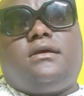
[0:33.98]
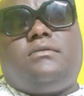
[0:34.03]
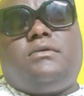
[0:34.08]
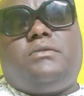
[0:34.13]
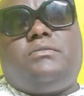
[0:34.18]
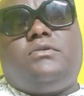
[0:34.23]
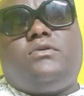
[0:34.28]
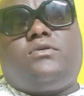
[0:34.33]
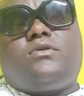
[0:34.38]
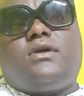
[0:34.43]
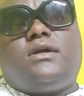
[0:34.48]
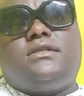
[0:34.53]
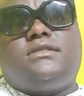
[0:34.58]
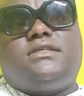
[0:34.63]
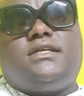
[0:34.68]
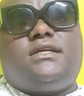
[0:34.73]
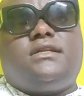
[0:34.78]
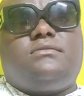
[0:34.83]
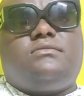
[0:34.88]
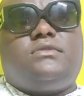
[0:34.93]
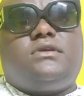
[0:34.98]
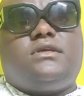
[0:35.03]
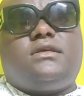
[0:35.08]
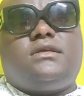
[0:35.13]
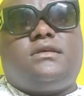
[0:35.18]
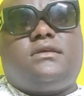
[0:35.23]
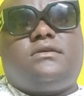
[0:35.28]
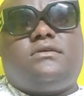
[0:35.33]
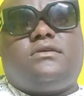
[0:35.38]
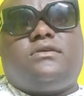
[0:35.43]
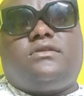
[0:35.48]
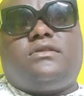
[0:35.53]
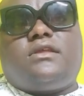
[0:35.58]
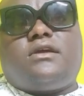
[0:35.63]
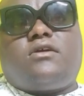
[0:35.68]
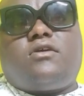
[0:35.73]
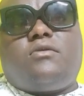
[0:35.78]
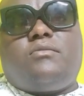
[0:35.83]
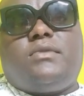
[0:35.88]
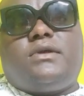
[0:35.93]
Maybe you can tell me on the
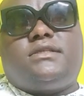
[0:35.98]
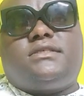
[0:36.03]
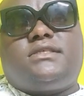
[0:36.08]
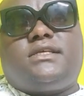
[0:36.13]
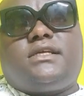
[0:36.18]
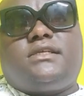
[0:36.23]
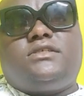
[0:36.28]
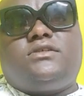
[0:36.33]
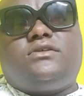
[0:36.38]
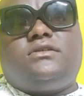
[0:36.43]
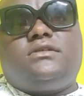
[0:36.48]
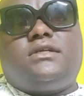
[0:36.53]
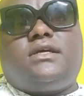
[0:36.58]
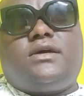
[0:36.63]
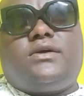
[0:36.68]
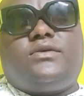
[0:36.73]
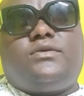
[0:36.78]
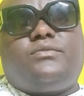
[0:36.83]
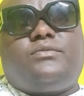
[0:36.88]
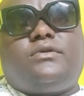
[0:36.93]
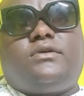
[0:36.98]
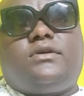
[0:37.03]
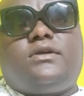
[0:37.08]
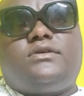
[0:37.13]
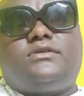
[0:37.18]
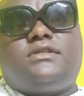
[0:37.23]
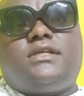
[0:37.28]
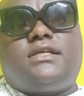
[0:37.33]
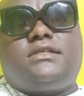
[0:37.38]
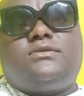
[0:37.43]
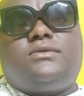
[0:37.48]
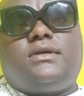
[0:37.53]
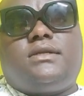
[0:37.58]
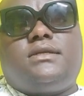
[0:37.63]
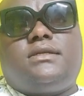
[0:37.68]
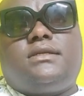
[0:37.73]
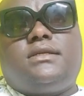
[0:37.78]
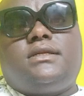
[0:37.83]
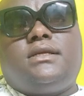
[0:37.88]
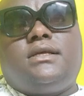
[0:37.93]
comment section how you pronounce that
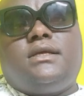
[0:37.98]
one.